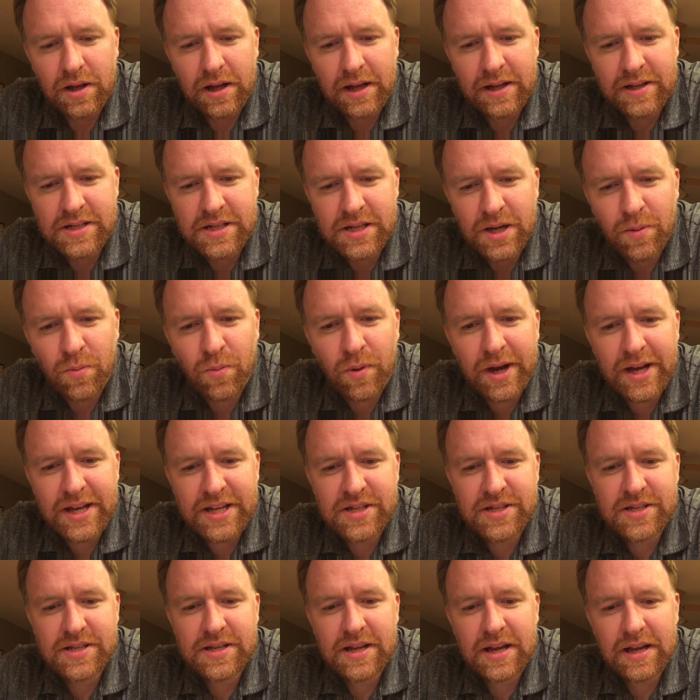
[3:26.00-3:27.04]
in some
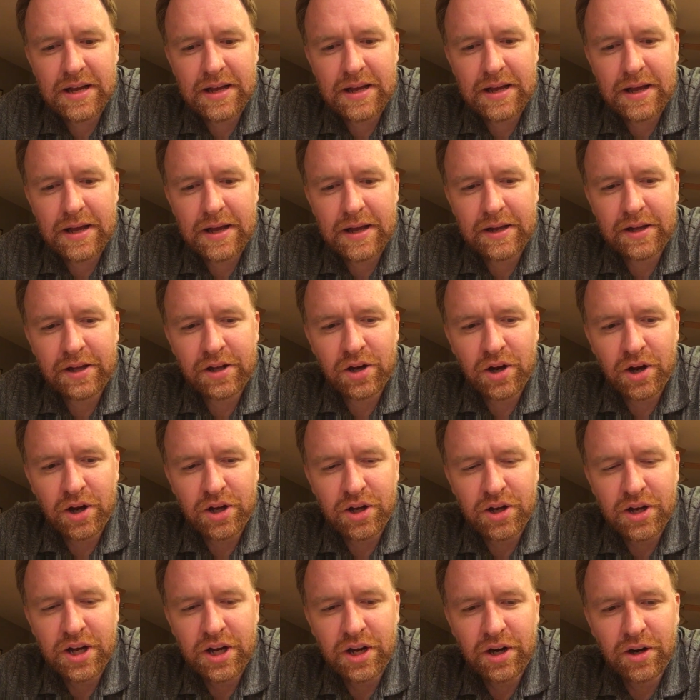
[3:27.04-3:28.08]
ways, you
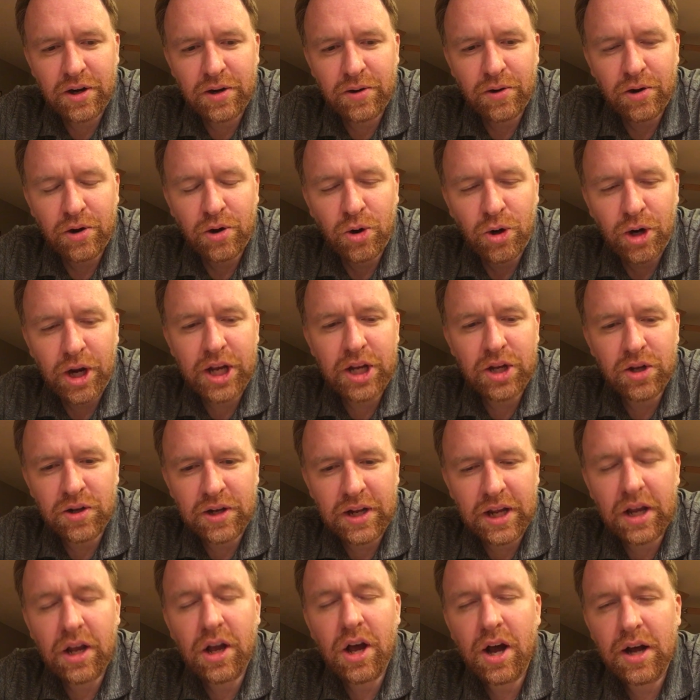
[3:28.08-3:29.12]
hear create
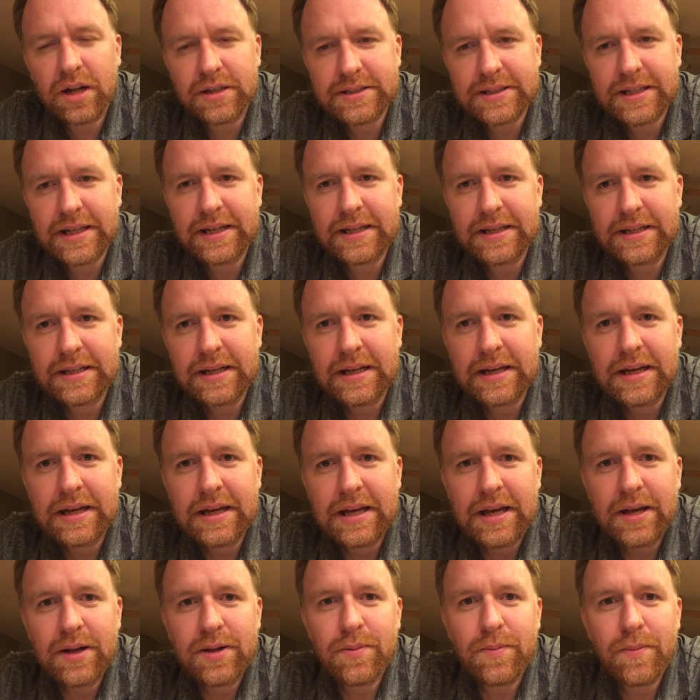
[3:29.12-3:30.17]
unique content,
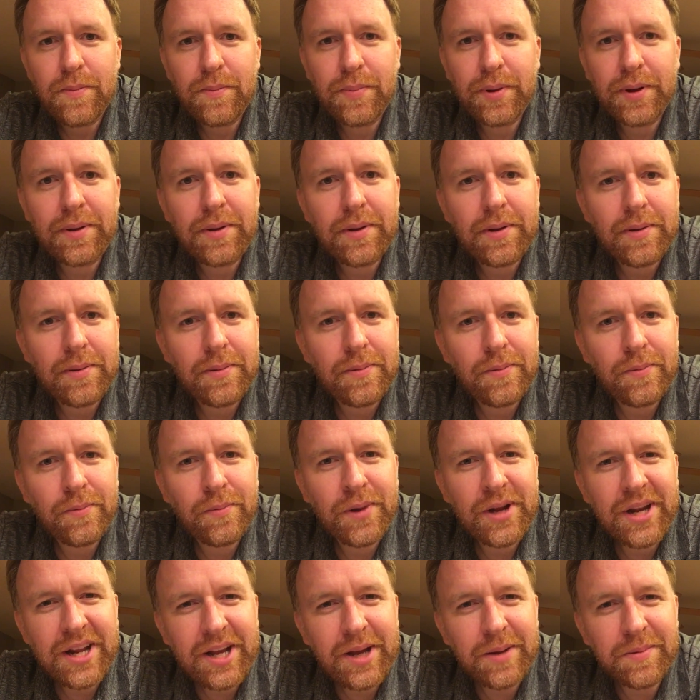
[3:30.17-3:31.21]
but
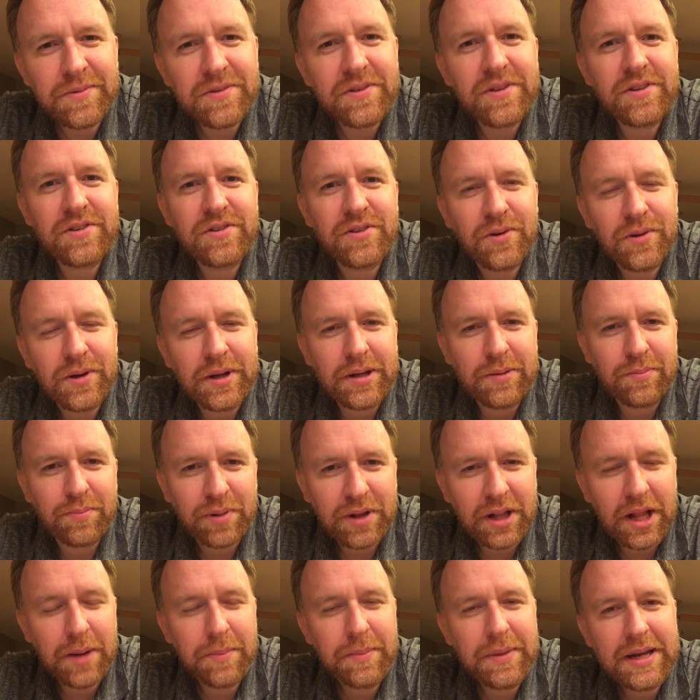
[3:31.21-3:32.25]
when it comes to doing
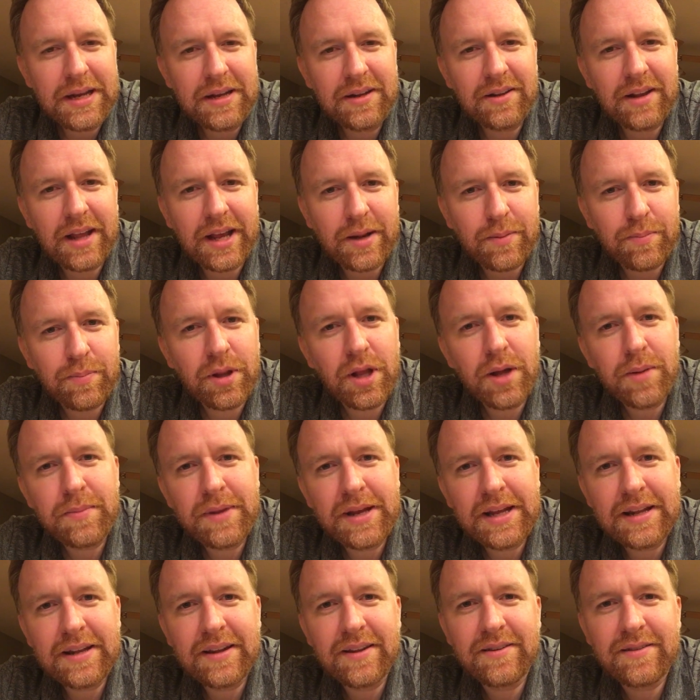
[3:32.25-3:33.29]
plumbing,
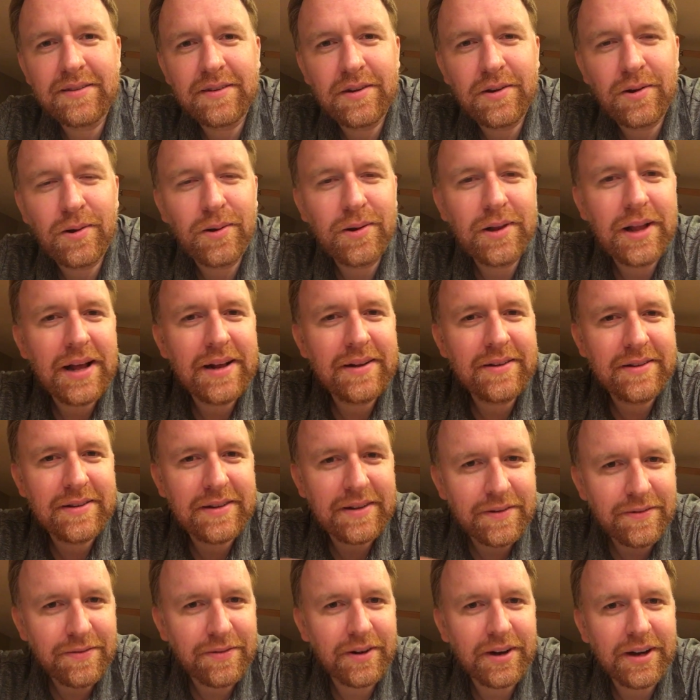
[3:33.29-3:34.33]
plumbing isn't a whole lot
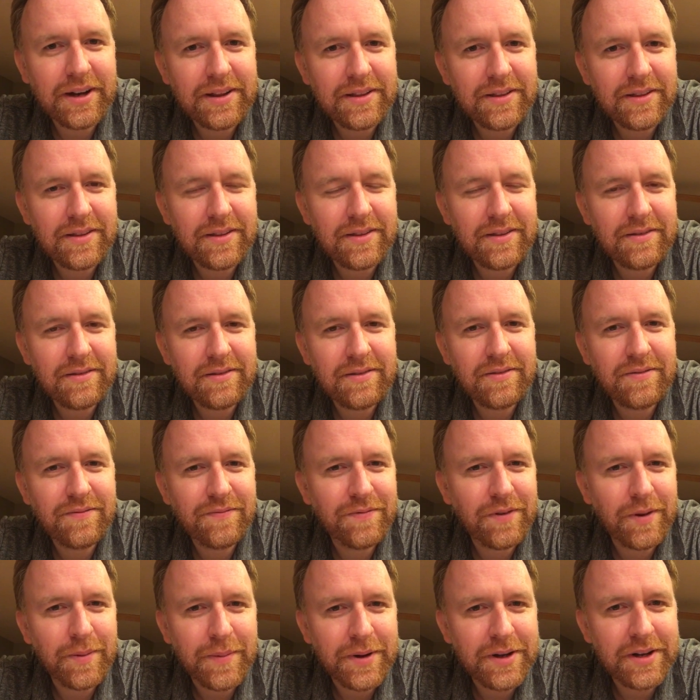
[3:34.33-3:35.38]
different
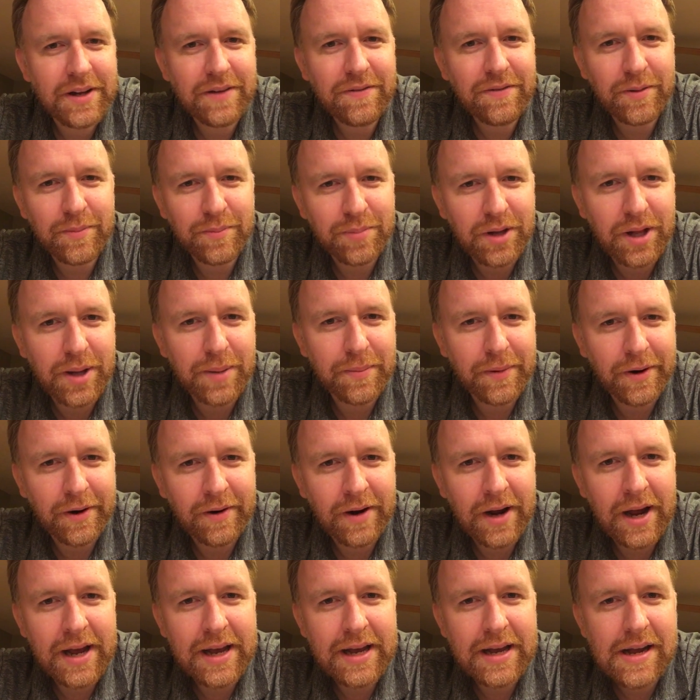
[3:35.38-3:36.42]
from a different
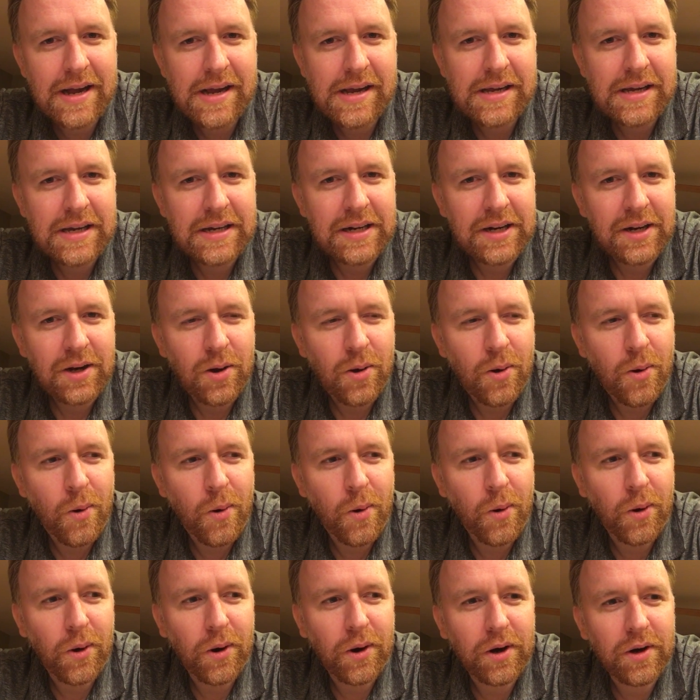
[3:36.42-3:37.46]
plumber, right?
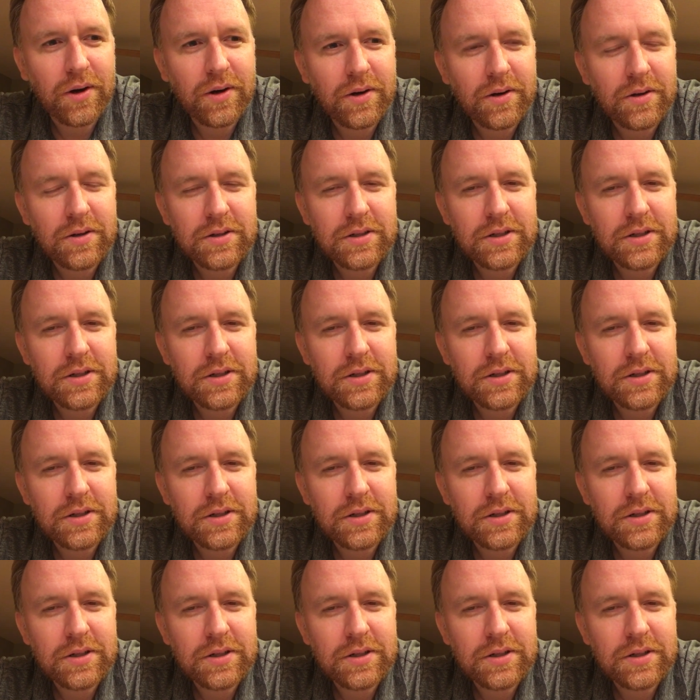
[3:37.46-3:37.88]
Or